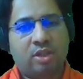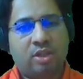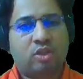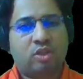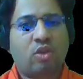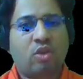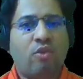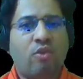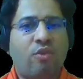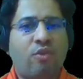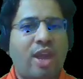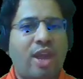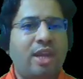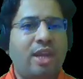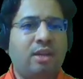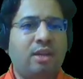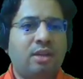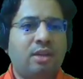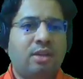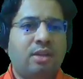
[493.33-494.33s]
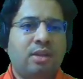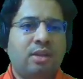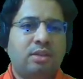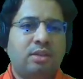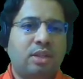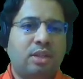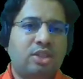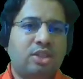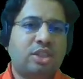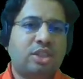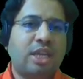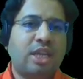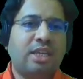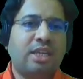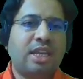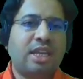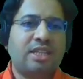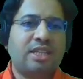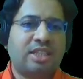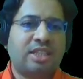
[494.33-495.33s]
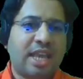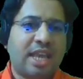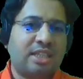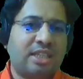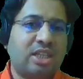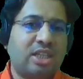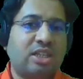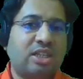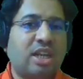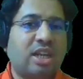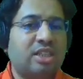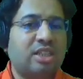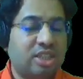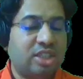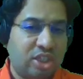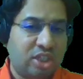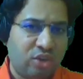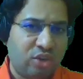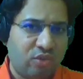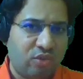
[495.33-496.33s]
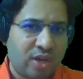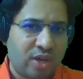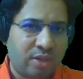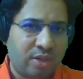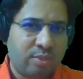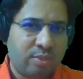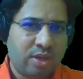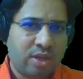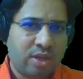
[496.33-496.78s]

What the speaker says: So when the sentence has a transitive verb,